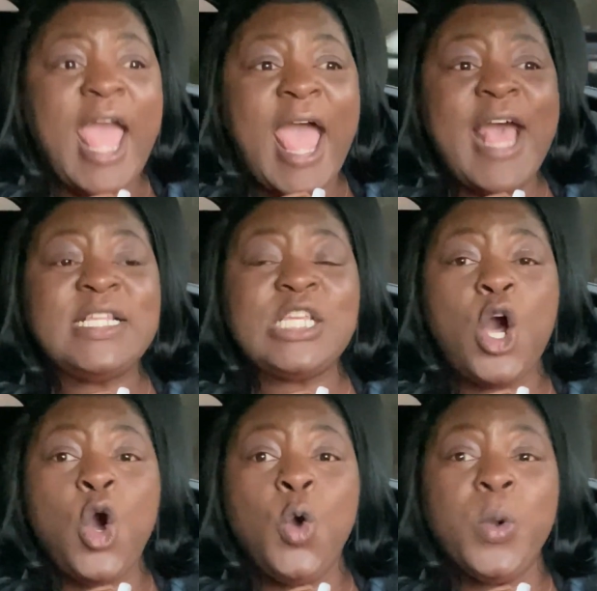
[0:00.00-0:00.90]
as a
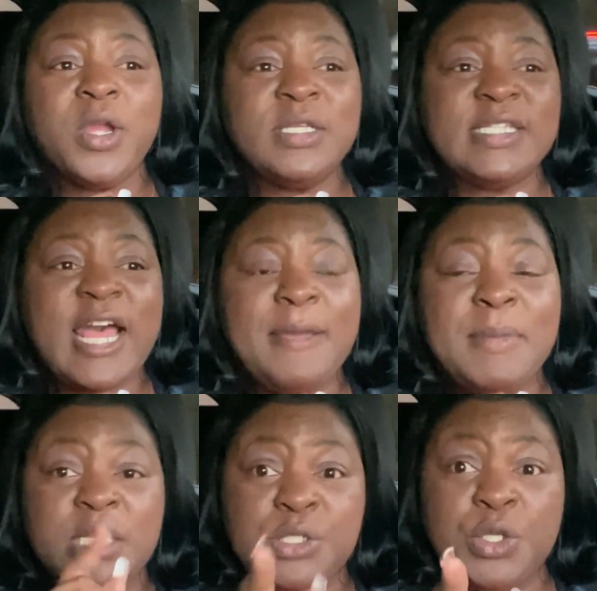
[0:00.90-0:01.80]
homework
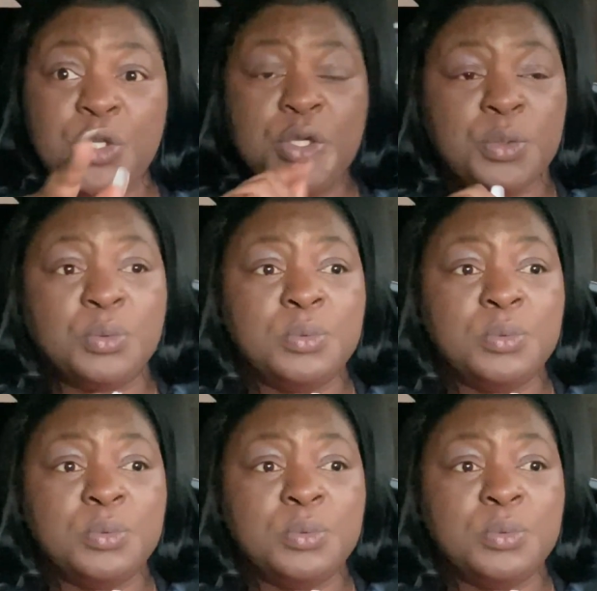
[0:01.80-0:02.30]
assignment to you.